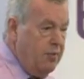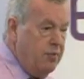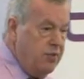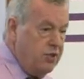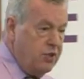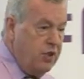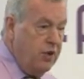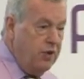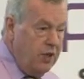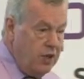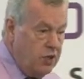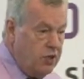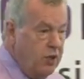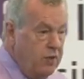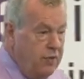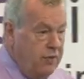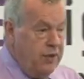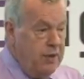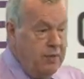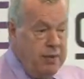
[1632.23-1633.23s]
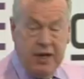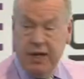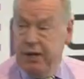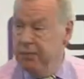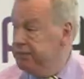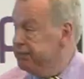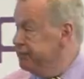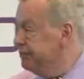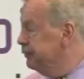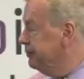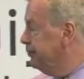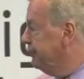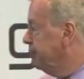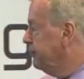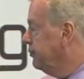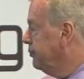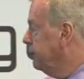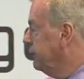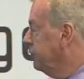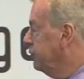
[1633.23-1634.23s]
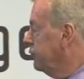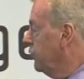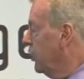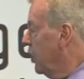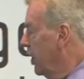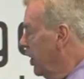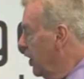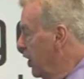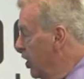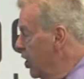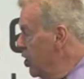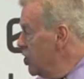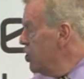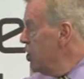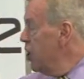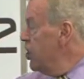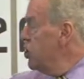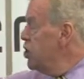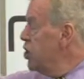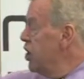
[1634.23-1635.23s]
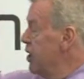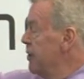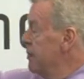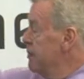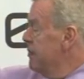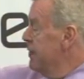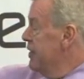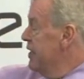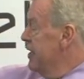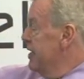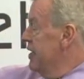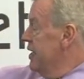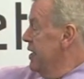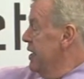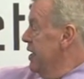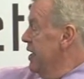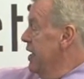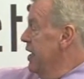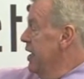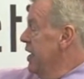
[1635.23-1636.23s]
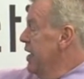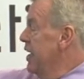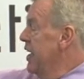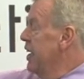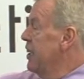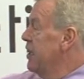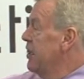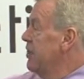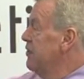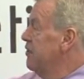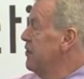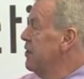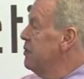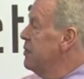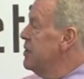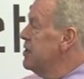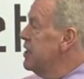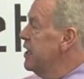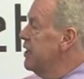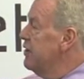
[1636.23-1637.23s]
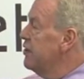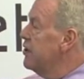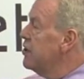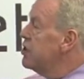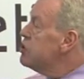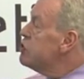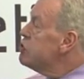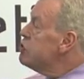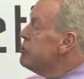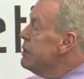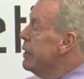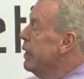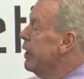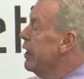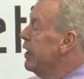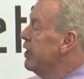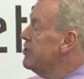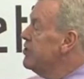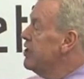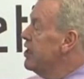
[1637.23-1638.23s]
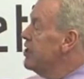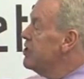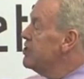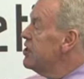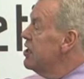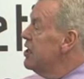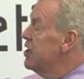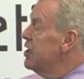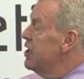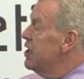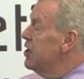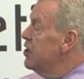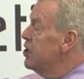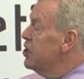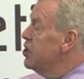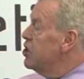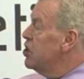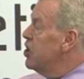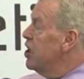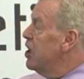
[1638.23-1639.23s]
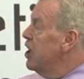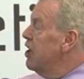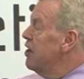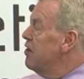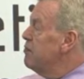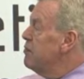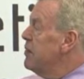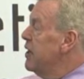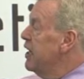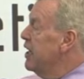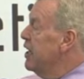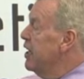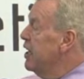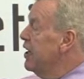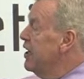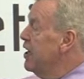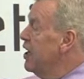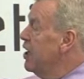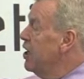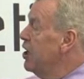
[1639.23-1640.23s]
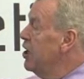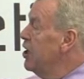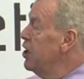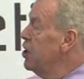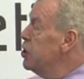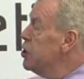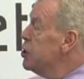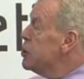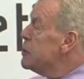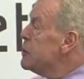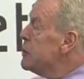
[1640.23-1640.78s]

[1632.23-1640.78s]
So it's good for the brain. Ginger and vitamin D, of course. Okay, so that's the chart of making cartilage.